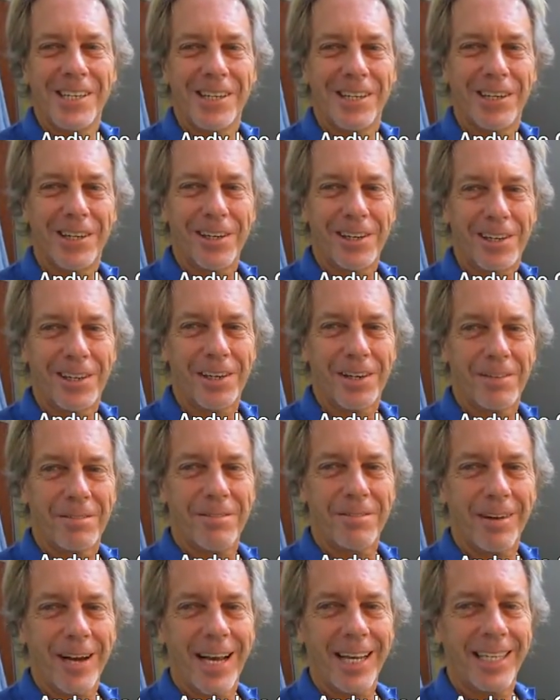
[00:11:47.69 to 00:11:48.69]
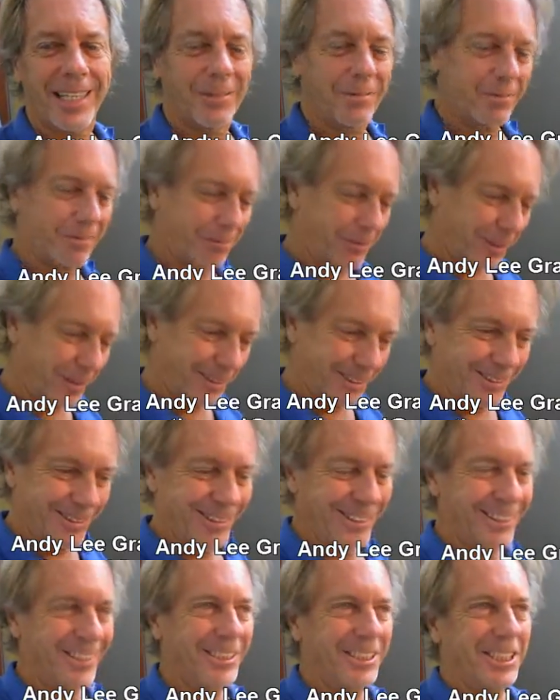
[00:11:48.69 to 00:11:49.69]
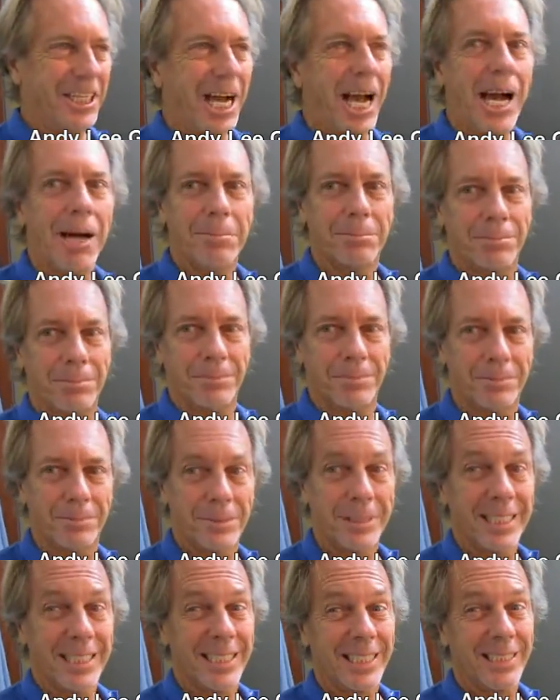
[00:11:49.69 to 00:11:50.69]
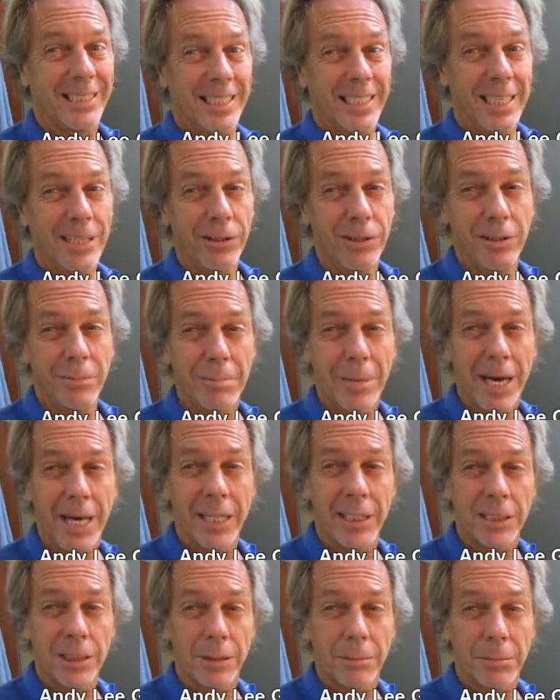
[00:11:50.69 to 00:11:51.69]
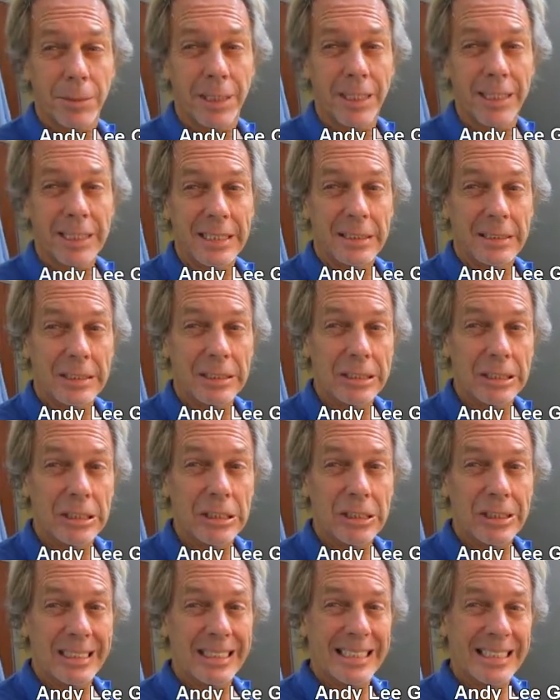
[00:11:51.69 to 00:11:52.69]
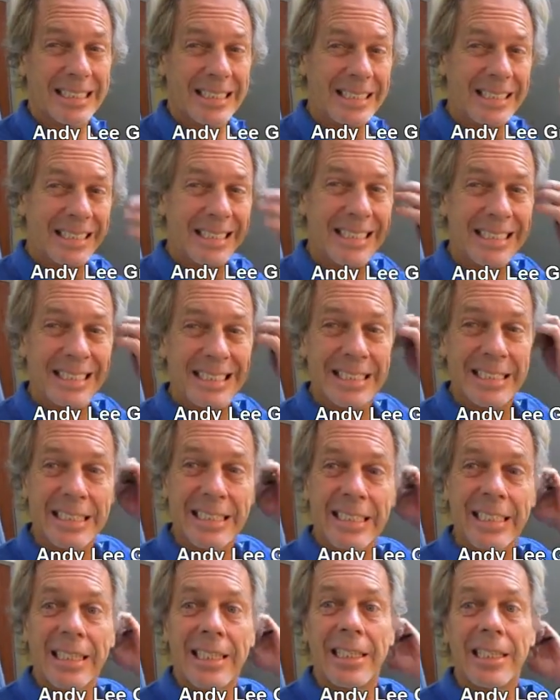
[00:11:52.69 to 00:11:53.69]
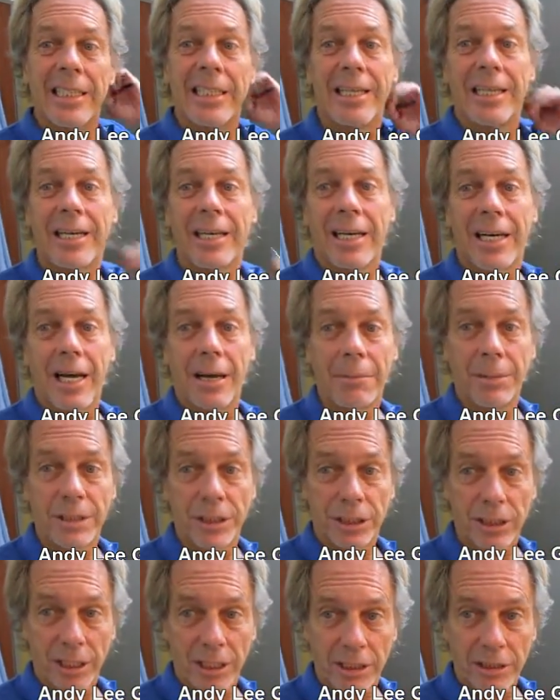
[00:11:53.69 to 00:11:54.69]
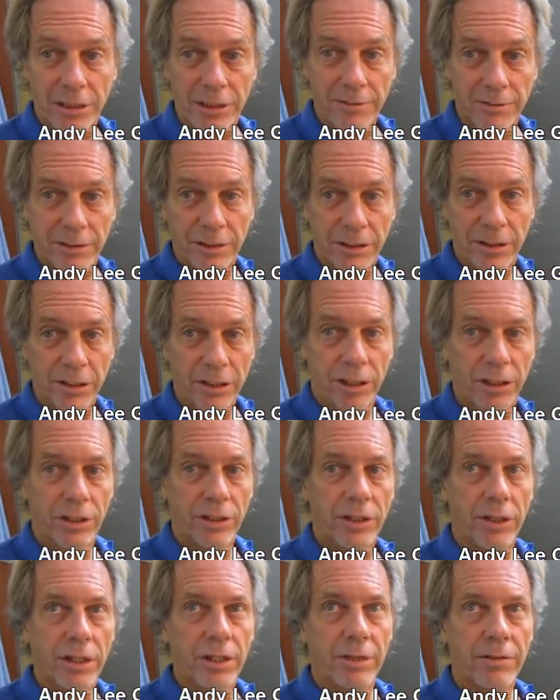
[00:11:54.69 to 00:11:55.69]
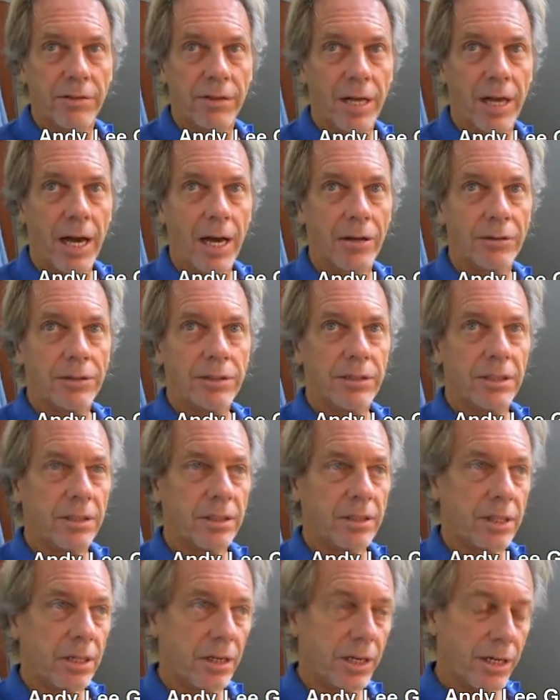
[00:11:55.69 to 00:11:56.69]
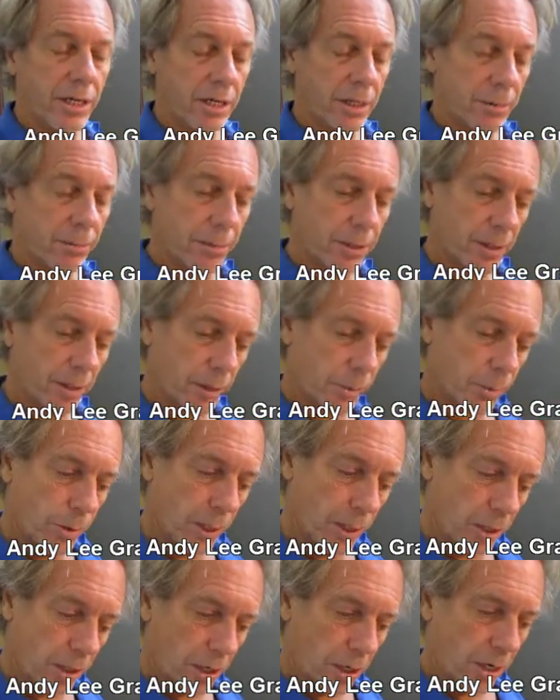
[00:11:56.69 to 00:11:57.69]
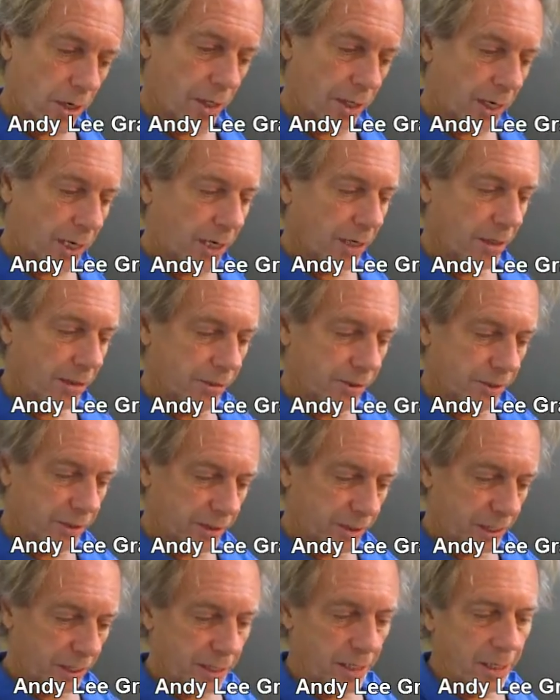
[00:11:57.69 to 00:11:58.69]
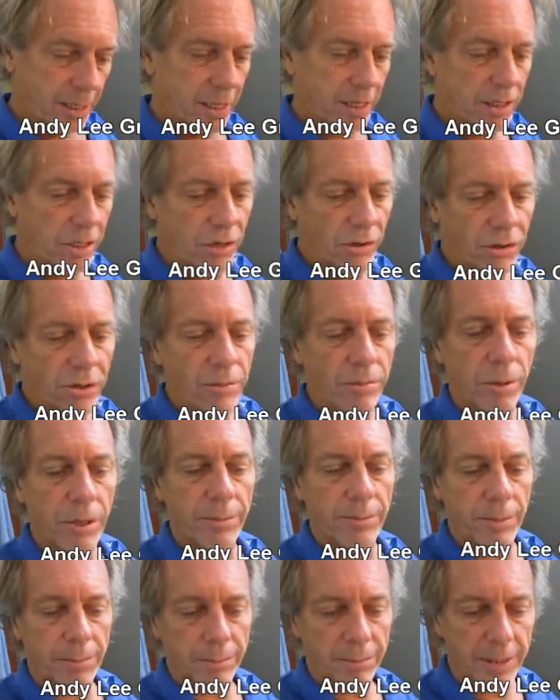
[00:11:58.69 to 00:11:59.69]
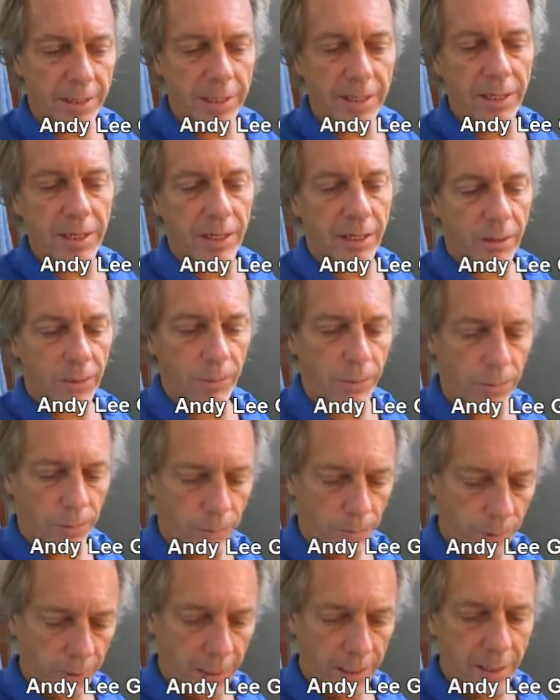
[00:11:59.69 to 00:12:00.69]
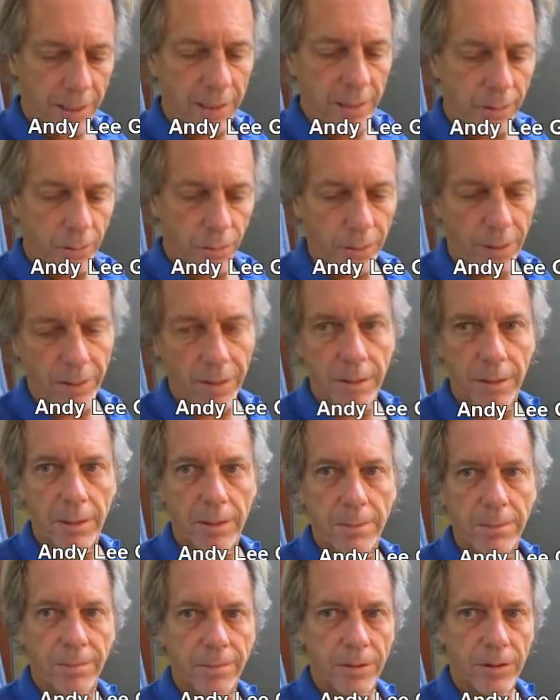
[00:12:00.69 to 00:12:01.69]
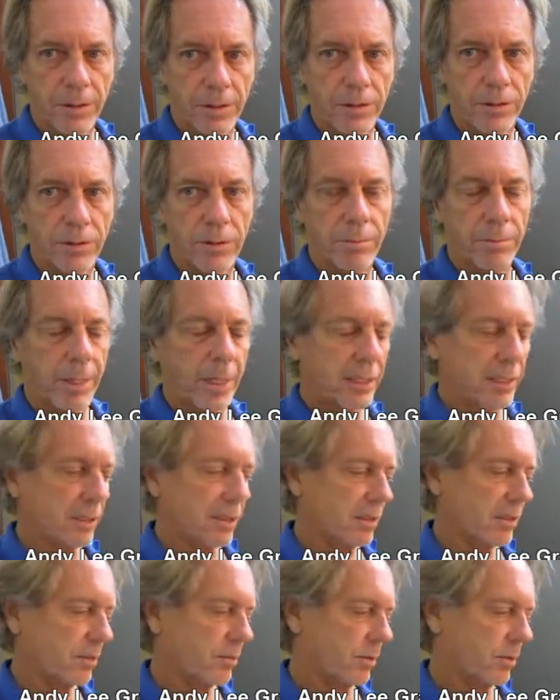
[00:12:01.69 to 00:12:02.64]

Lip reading: earlier on Friday would lose their job because they couldn't manage their money, and you knew that I'm in charge of the security of the house that they're entering. But you want to call the house and say, you always want them to be there when you're doing maintenance